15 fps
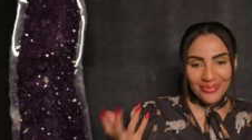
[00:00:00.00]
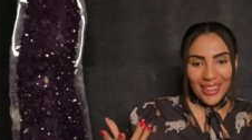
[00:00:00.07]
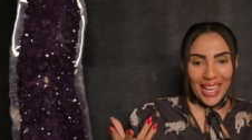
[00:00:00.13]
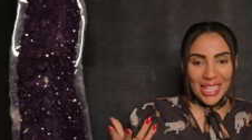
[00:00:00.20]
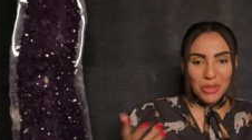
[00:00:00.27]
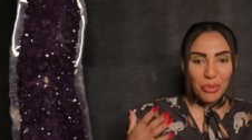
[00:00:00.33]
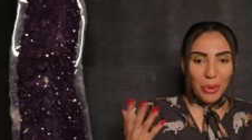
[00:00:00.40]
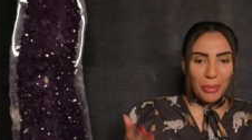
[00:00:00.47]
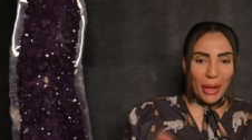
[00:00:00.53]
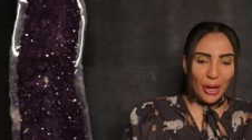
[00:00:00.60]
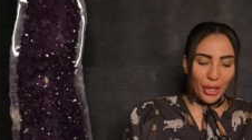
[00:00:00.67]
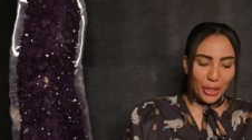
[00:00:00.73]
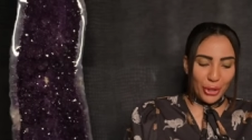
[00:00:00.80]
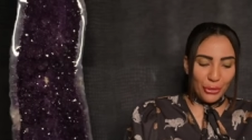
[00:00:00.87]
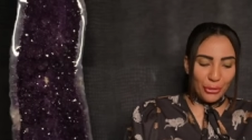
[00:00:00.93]
It's
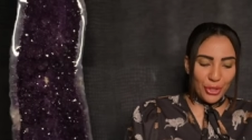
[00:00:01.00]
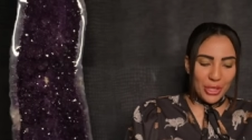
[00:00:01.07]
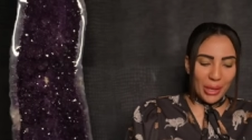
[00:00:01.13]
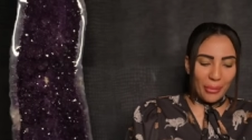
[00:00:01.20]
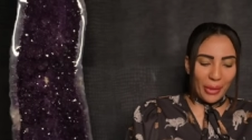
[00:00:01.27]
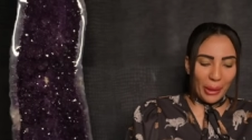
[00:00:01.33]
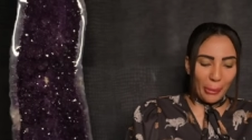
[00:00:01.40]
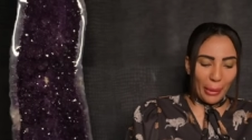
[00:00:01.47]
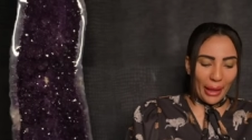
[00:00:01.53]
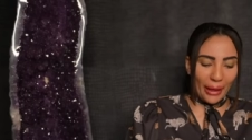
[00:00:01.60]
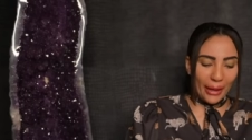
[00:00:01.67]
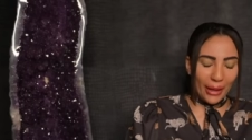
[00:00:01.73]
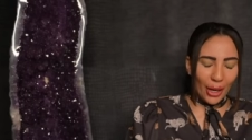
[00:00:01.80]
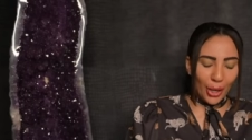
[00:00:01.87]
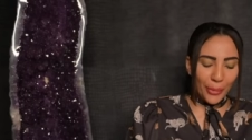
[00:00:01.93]
preparing you for something
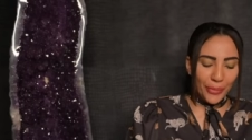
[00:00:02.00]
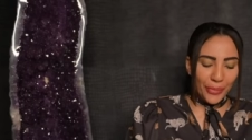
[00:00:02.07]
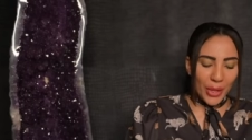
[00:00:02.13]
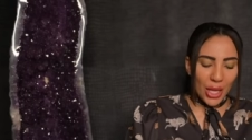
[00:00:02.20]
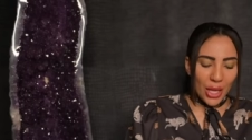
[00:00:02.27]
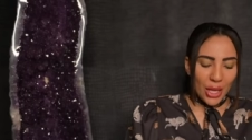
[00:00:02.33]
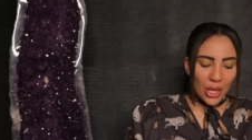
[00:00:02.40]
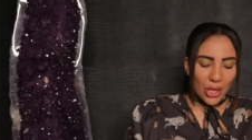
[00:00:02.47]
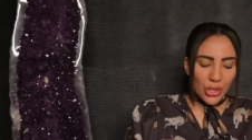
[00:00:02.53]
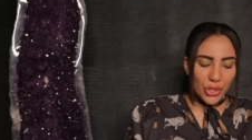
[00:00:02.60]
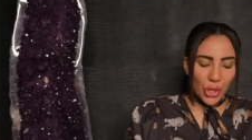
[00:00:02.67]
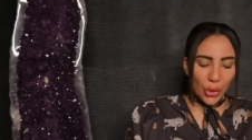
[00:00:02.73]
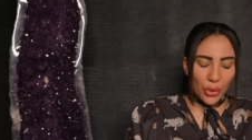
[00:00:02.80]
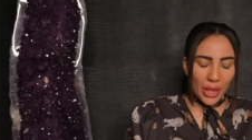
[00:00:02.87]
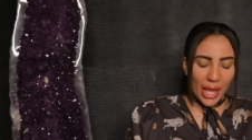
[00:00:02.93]
big here.
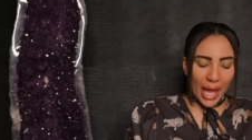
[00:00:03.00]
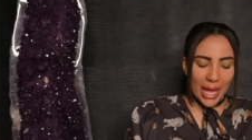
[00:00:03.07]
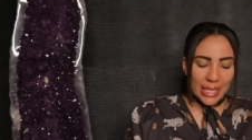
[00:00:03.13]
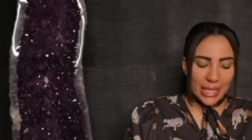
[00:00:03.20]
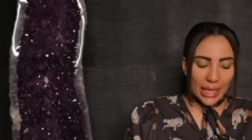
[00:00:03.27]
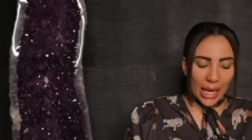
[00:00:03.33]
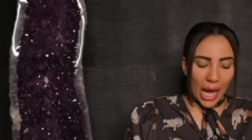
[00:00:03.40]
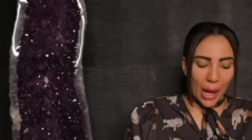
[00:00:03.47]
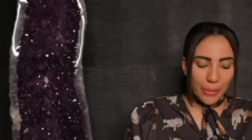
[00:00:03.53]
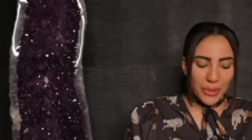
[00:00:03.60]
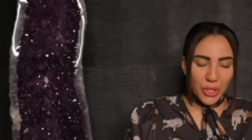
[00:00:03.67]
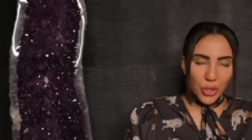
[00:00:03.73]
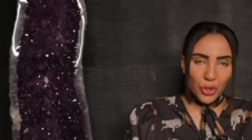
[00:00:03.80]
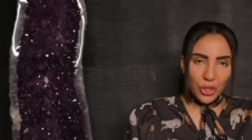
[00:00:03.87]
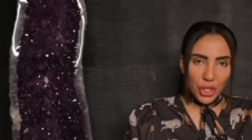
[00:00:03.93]
So the Ace of
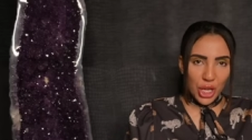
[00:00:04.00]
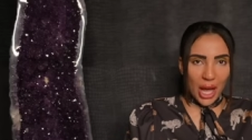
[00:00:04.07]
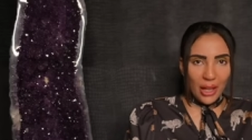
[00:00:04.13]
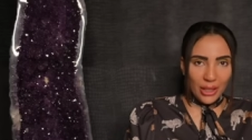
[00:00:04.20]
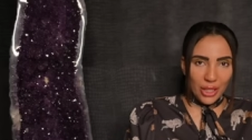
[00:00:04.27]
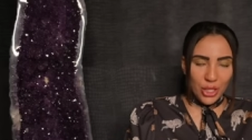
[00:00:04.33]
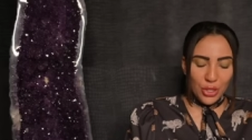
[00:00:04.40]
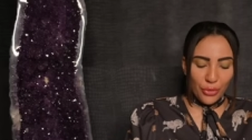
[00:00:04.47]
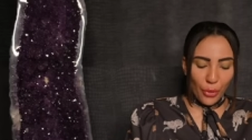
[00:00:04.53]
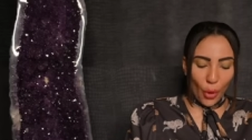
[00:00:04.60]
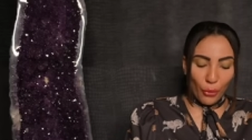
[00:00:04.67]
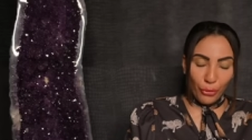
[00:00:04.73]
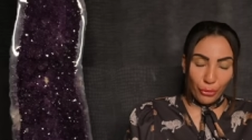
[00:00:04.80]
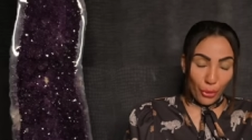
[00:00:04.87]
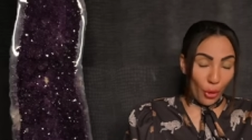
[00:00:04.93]
Cups, your challenge
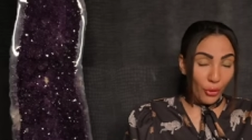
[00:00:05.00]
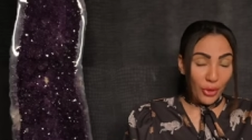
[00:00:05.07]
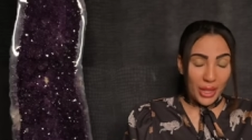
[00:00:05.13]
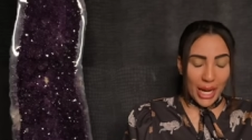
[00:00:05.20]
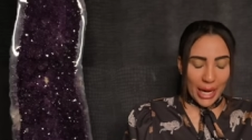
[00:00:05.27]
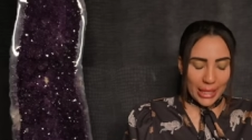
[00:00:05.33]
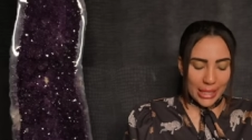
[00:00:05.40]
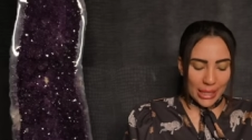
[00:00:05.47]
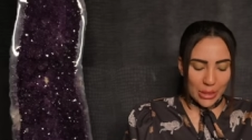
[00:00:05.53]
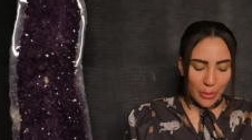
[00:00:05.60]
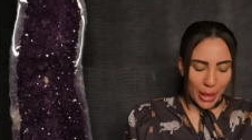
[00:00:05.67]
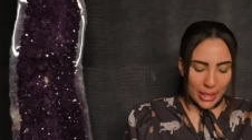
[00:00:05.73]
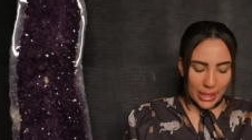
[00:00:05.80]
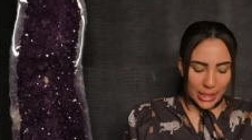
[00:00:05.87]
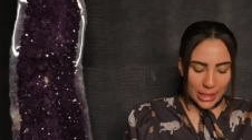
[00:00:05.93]
for over the next six
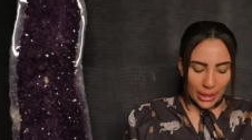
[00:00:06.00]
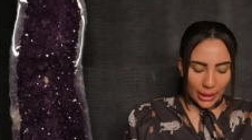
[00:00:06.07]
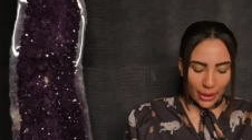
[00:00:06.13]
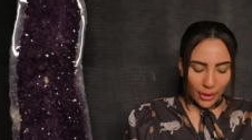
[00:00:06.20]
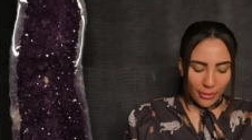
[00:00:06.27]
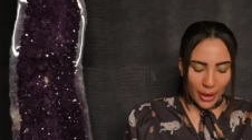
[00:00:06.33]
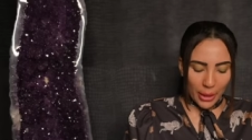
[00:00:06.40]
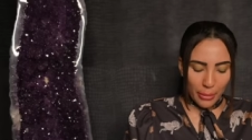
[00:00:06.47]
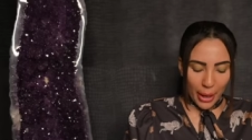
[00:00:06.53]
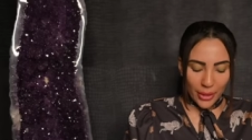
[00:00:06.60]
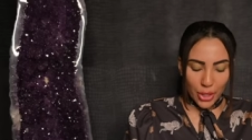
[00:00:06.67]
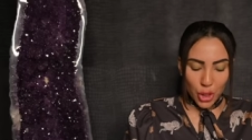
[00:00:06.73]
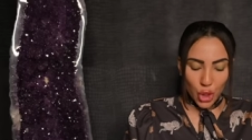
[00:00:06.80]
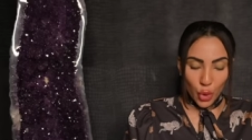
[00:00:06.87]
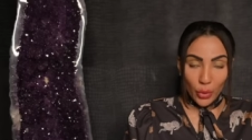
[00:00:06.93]
months is clarified by
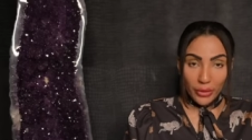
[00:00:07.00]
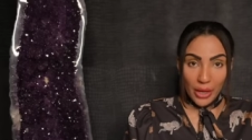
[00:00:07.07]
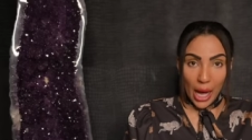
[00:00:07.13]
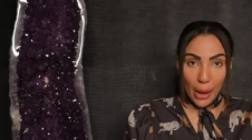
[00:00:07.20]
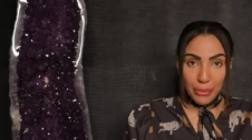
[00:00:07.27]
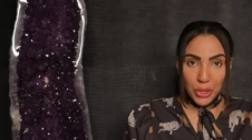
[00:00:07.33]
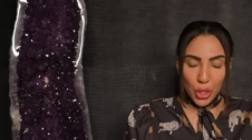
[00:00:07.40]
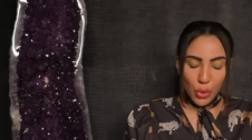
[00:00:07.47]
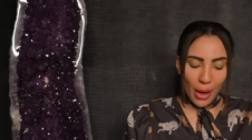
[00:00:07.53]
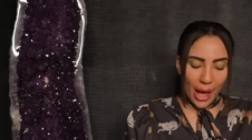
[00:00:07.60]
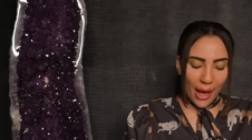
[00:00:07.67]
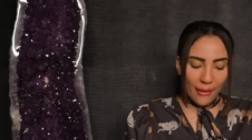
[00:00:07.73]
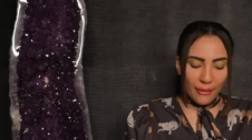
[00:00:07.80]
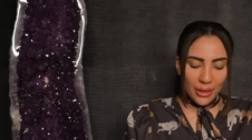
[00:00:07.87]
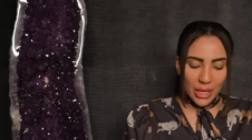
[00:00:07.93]
the Two of Cups. You
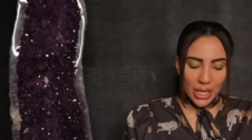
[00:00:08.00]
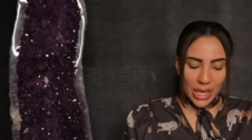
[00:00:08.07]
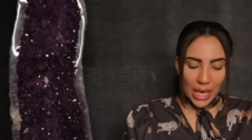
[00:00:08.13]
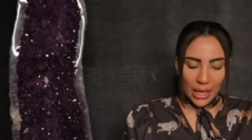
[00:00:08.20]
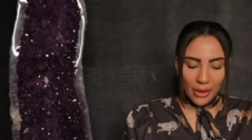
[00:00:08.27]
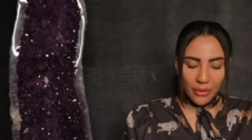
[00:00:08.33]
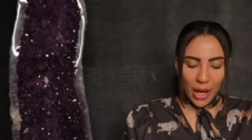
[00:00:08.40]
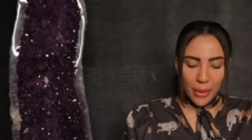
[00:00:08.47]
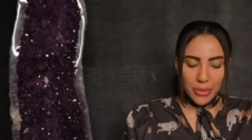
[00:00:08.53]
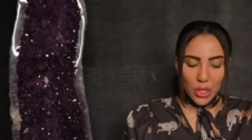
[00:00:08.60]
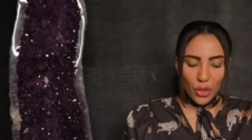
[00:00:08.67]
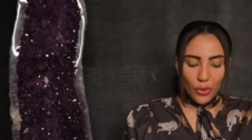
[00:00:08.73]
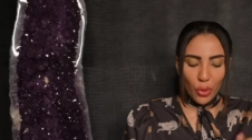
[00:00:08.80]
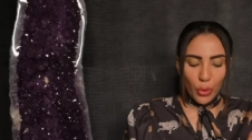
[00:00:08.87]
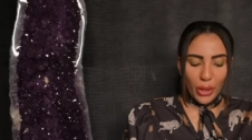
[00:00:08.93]
have the King of Cups
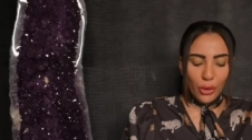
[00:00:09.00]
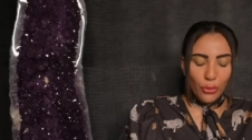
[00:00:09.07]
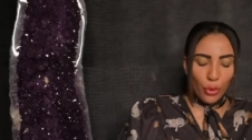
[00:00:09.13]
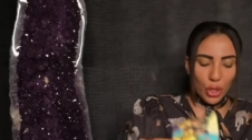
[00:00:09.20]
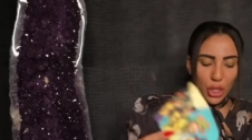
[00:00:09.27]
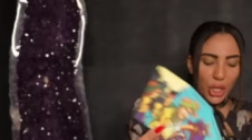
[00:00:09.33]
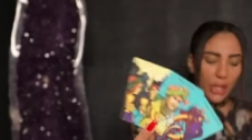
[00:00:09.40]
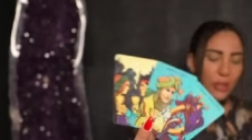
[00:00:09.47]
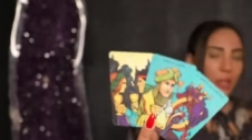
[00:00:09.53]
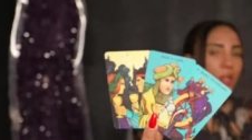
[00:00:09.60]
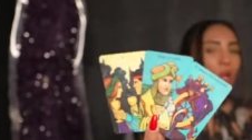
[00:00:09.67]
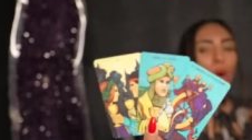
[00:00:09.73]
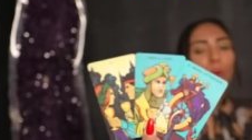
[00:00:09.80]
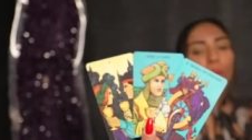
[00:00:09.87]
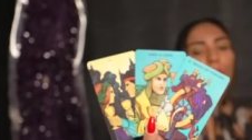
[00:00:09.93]
and you have the Wheel of Fortune.
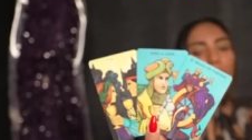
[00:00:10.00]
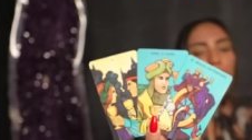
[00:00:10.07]
So